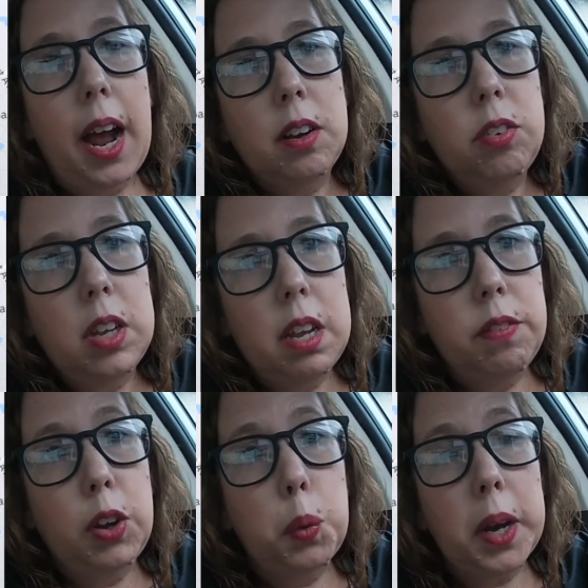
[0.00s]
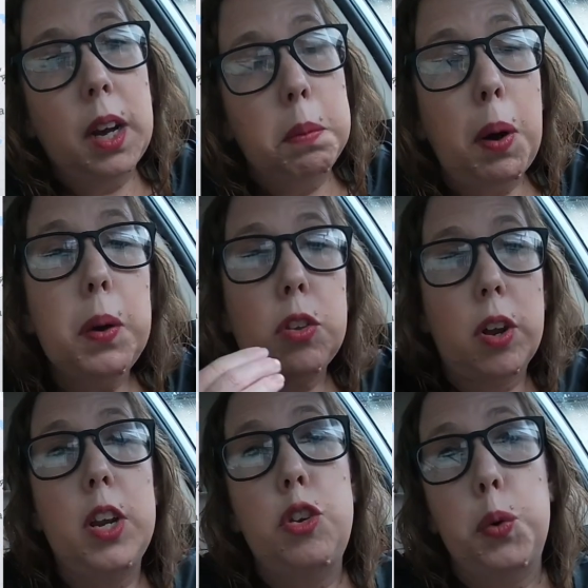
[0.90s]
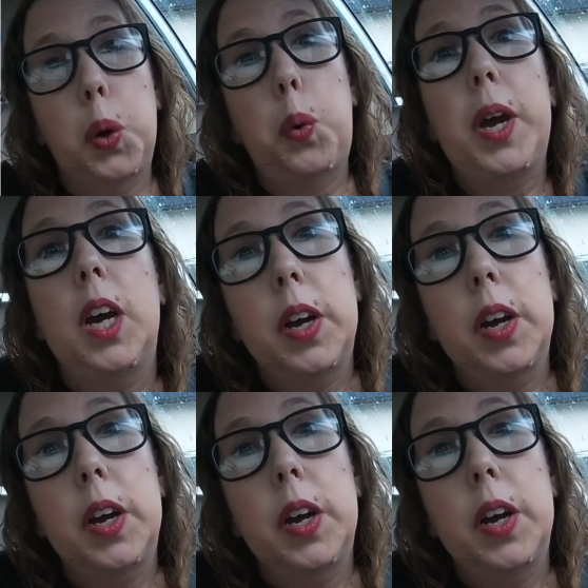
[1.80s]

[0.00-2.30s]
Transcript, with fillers: actually even quicker, I'm always trying to do it quicker